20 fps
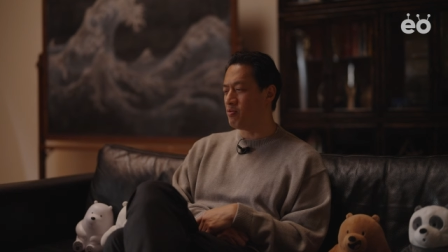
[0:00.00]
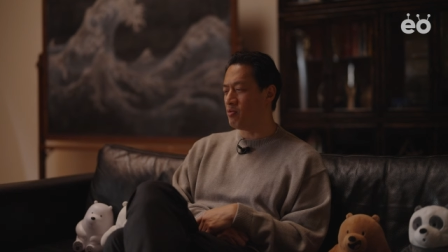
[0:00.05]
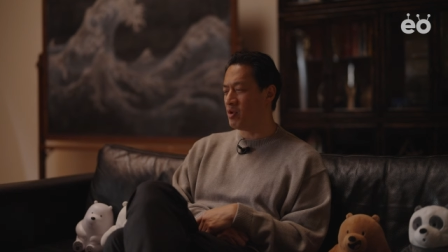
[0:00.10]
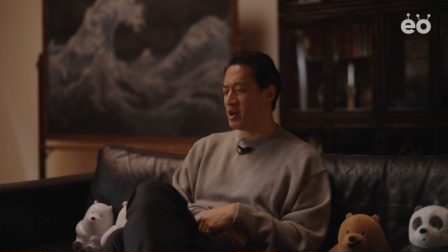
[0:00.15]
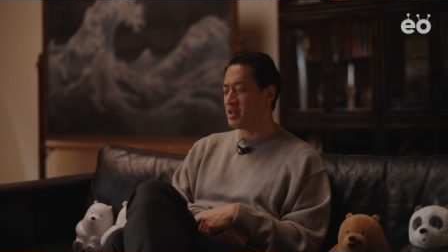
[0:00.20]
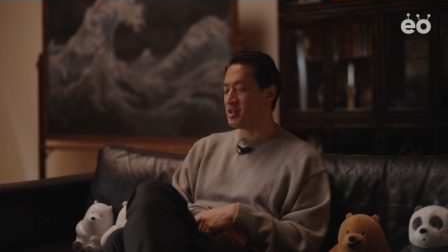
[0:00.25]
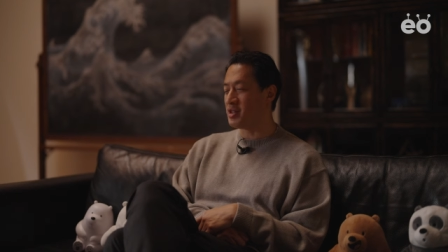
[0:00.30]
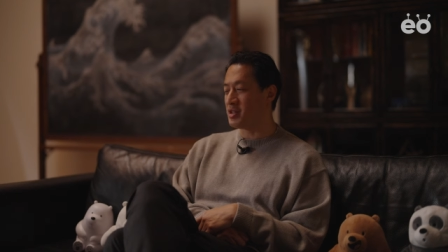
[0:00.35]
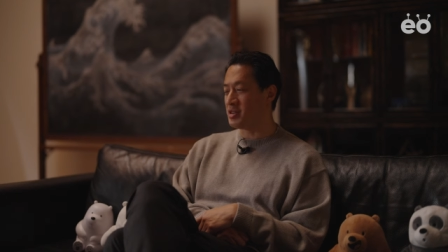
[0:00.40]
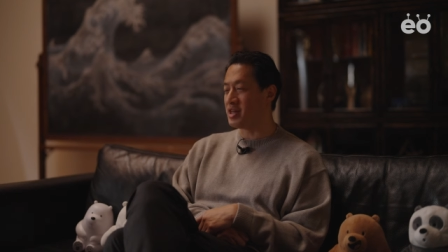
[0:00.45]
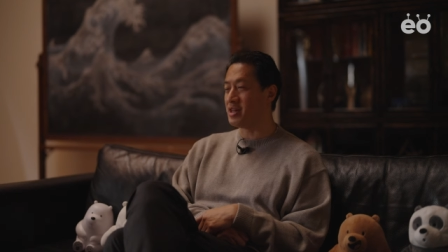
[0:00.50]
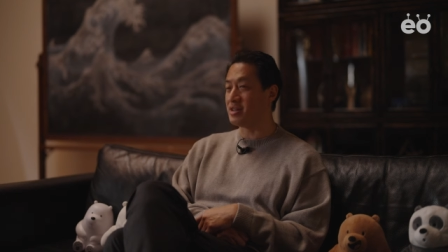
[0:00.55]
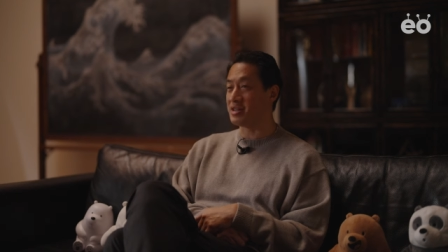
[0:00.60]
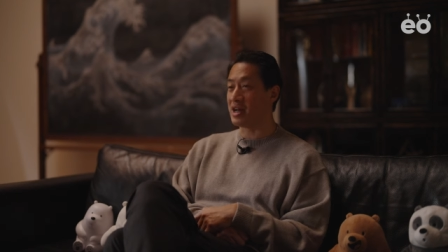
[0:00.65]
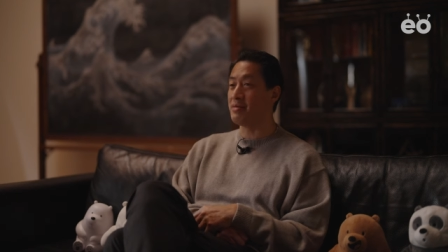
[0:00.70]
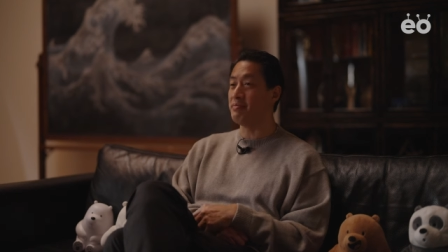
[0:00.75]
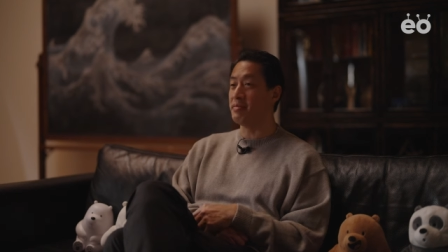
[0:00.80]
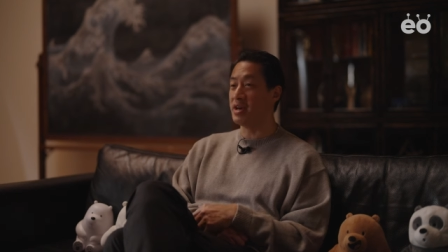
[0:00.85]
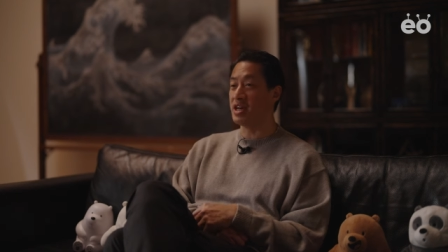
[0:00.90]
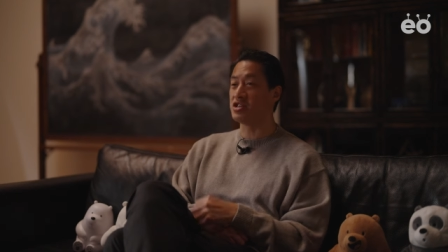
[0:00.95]
one of the things
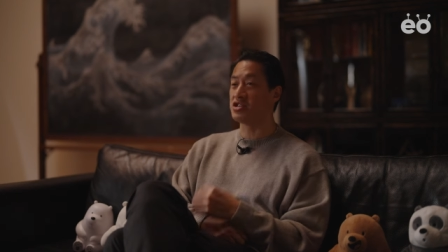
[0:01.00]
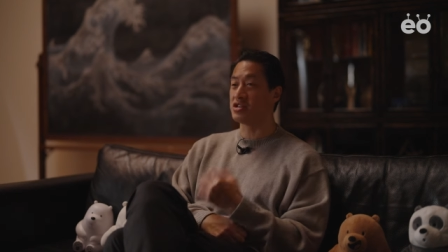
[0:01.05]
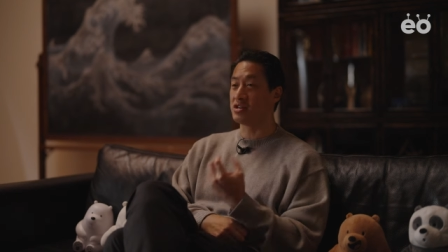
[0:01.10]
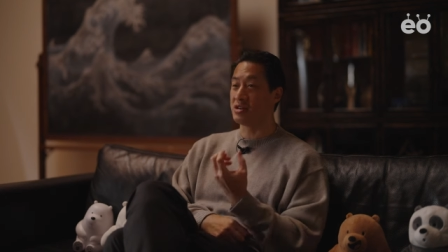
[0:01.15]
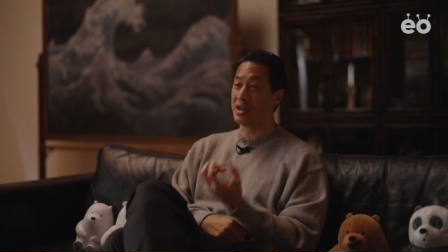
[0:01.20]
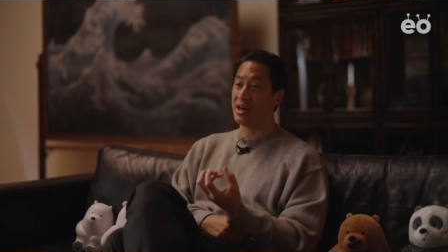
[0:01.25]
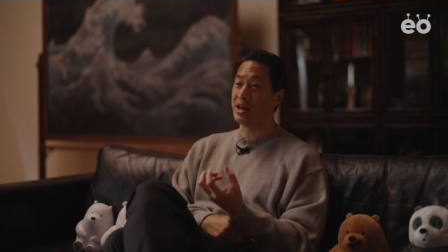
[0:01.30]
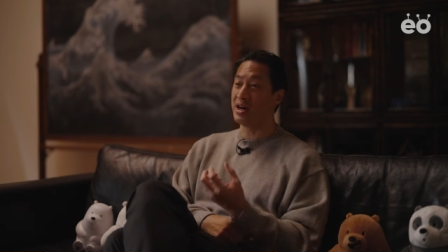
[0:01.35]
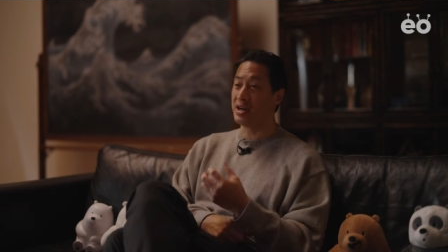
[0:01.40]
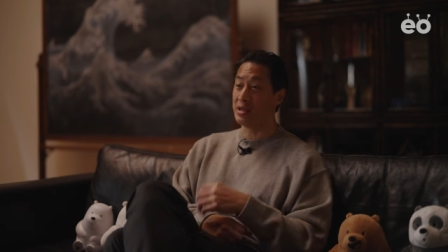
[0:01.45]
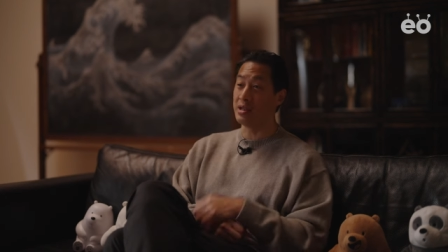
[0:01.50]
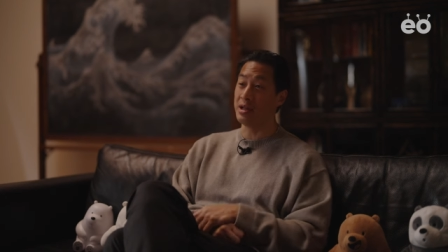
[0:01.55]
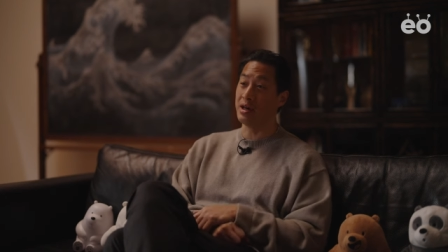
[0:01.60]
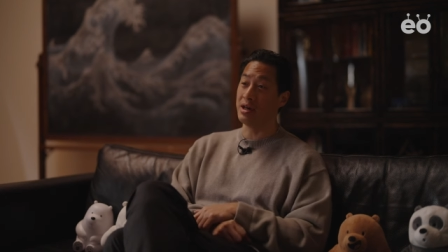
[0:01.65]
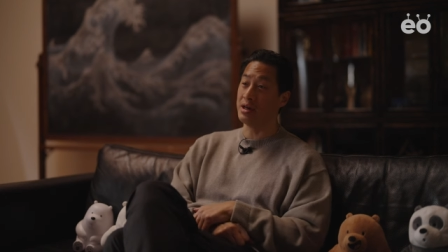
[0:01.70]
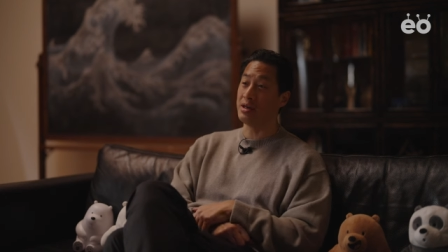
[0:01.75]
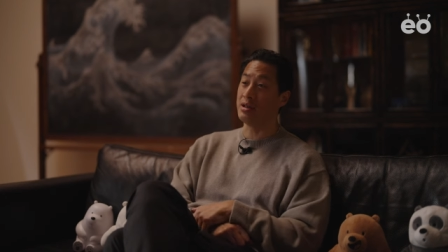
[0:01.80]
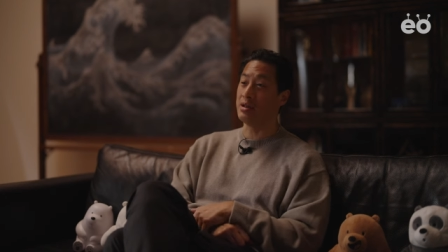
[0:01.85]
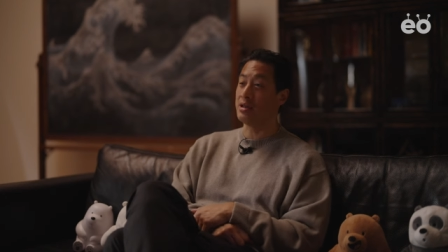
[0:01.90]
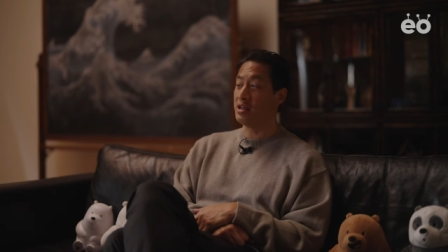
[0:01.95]
I made sure to
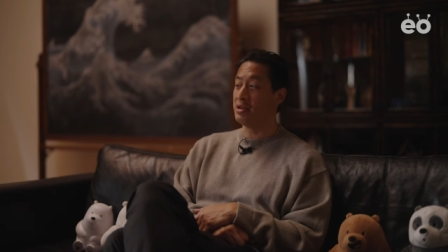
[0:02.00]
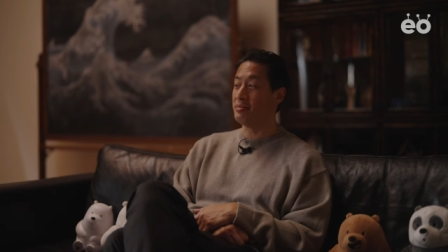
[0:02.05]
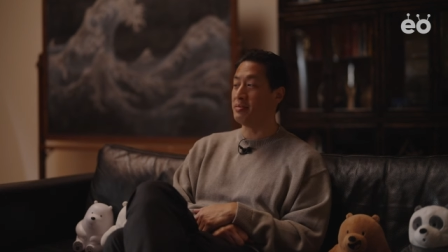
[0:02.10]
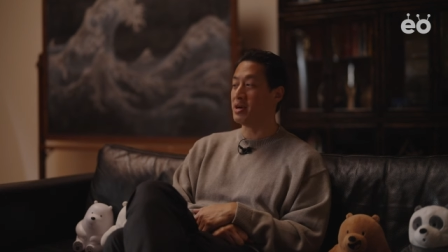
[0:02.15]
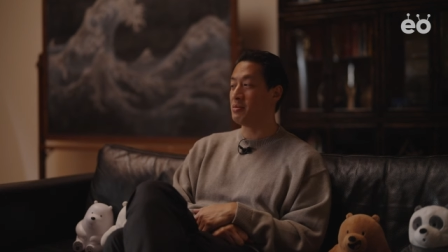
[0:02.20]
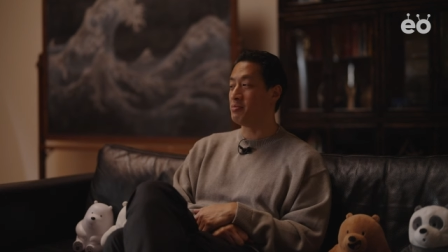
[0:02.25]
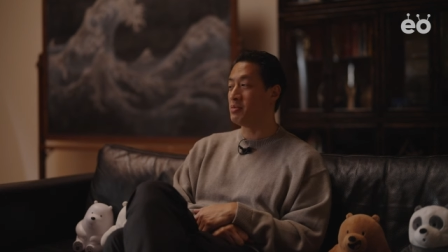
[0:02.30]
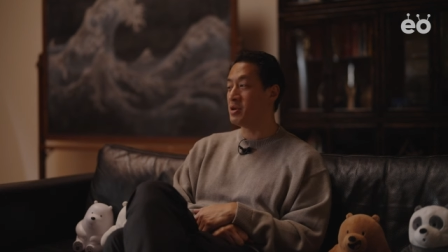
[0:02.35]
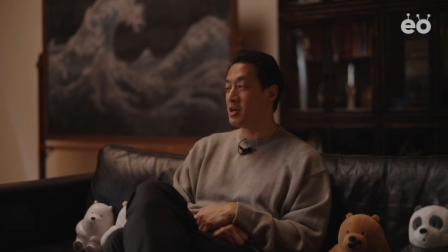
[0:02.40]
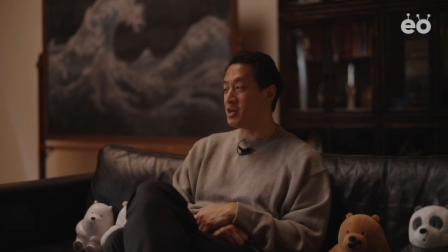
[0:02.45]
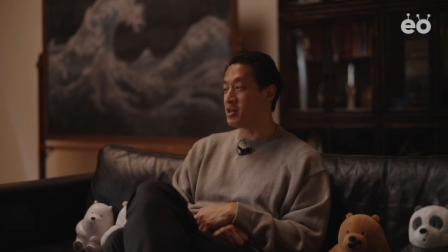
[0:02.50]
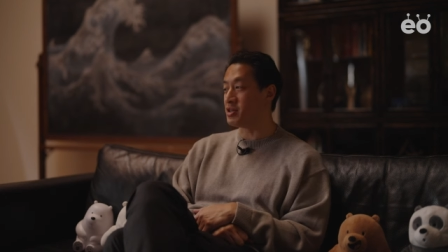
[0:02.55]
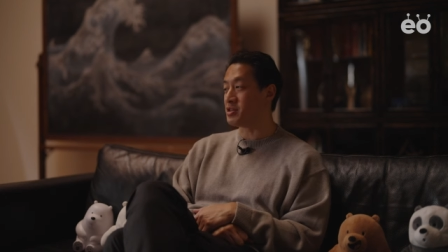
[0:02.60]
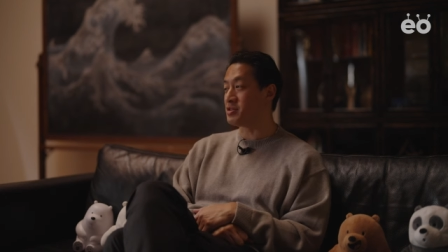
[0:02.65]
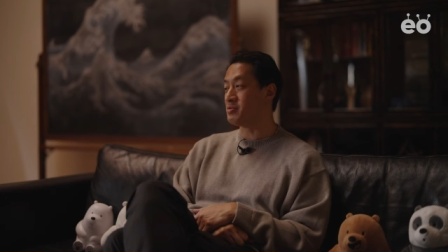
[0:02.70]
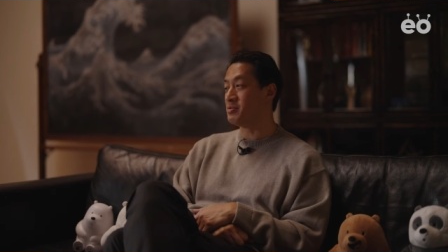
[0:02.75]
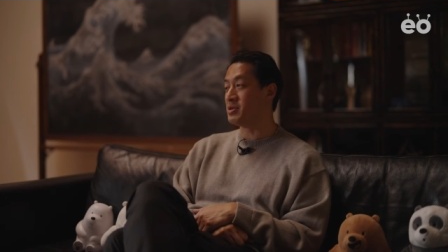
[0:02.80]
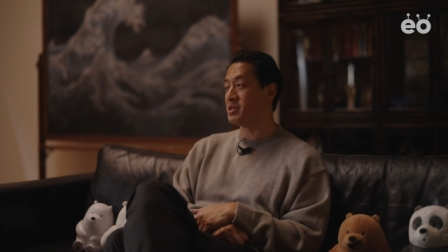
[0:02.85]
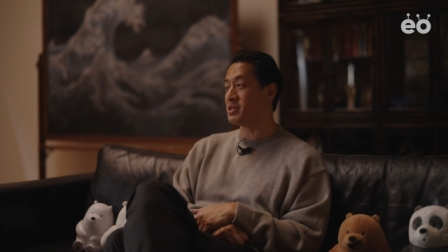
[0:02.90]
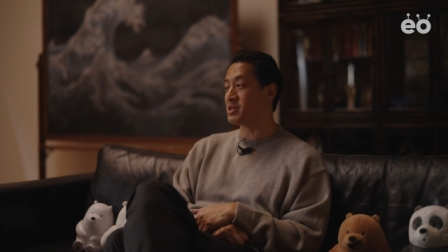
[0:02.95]
highlight in my
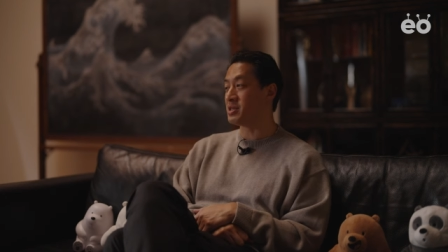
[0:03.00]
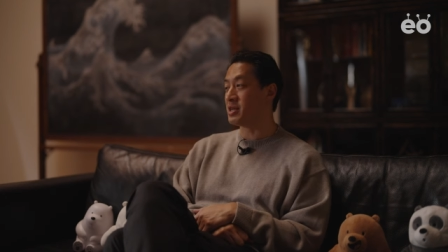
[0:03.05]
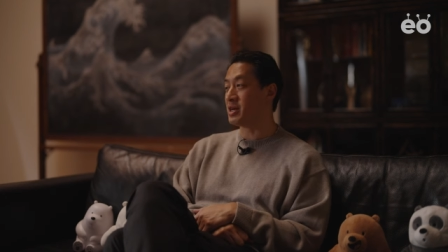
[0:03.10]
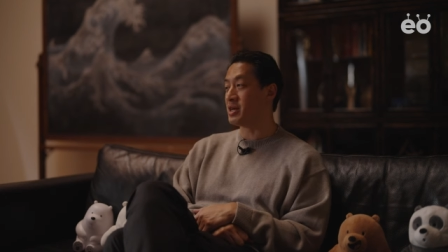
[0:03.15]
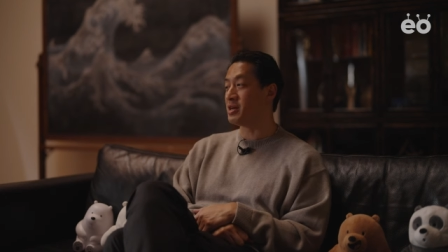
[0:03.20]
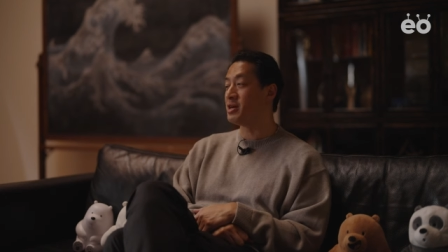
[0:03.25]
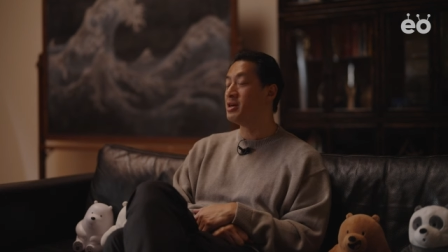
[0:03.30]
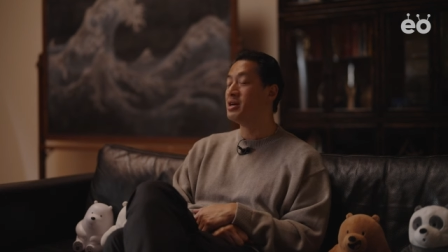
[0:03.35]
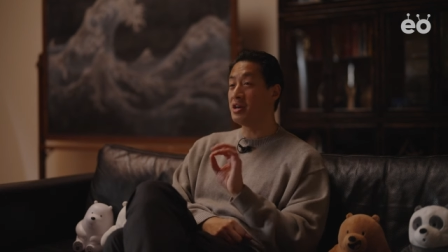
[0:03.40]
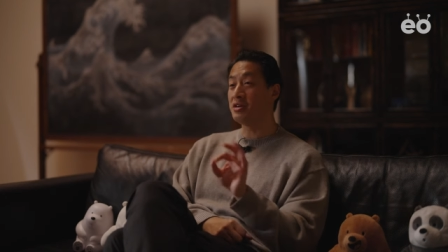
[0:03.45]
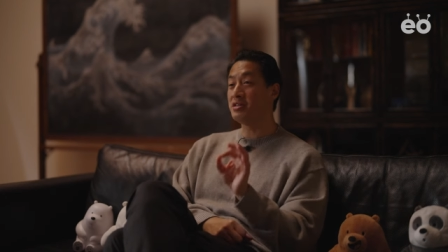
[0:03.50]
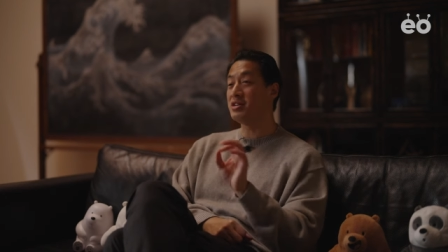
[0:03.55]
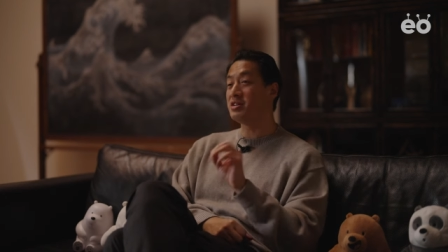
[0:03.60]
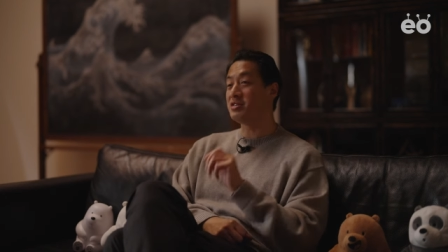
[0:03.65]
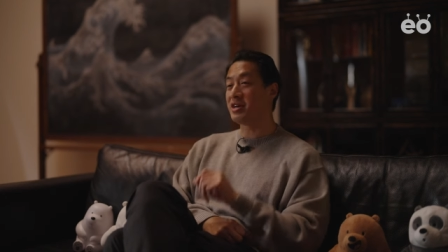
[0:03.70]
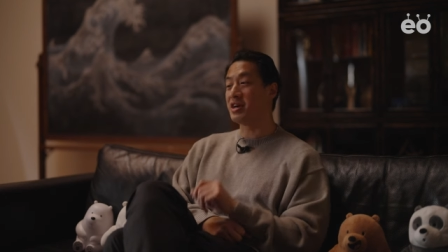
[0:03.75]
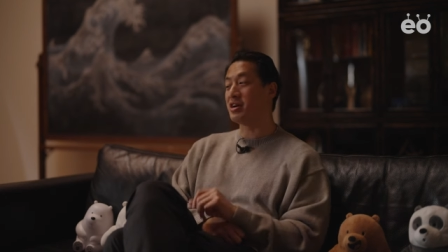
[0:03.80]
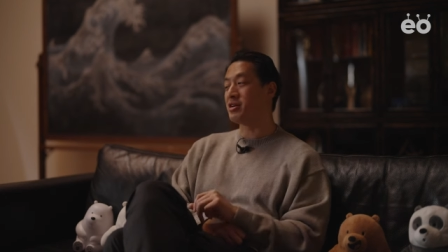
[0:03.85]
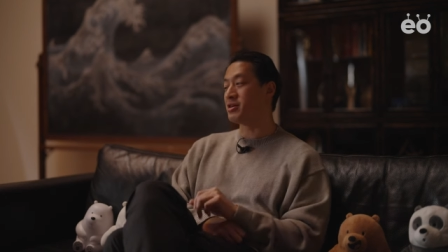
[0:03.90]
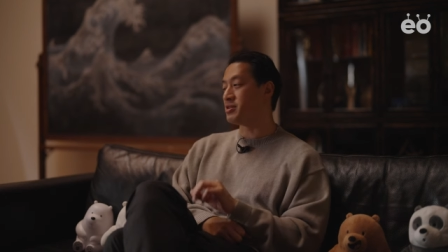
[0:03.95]
pitch was like, here are
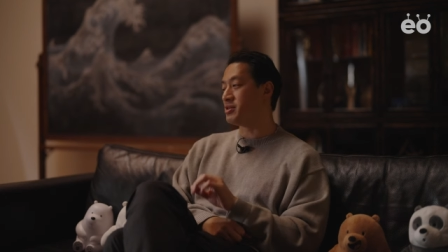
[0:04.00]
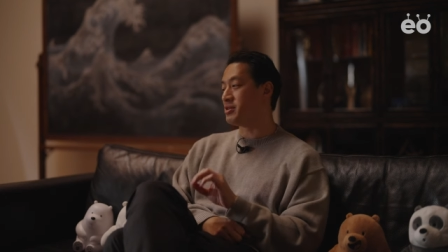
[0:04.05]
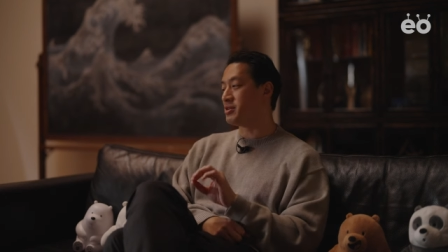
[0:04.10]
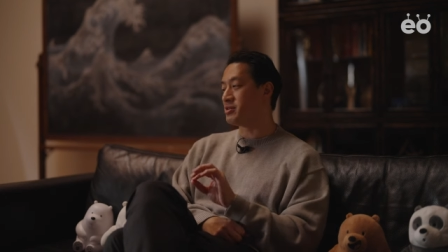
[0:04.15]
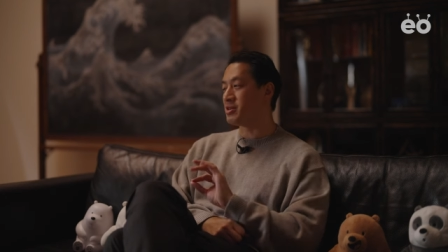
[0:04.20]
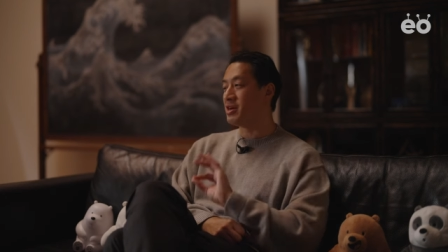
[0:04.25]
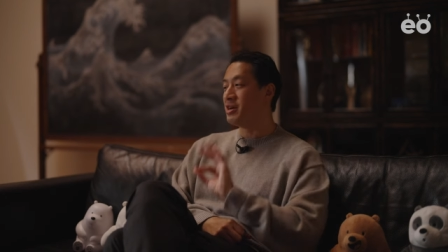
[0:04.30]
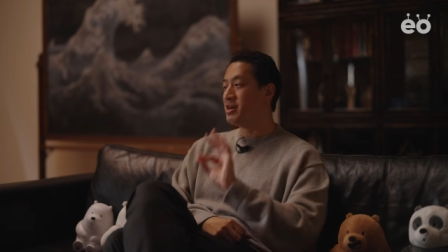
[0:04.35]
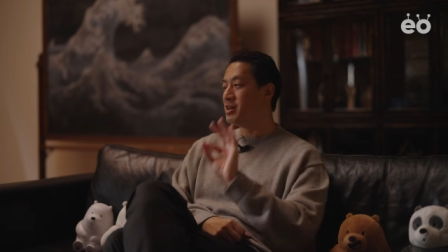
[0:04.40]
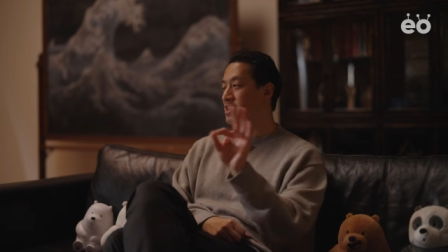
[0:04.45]
these characters,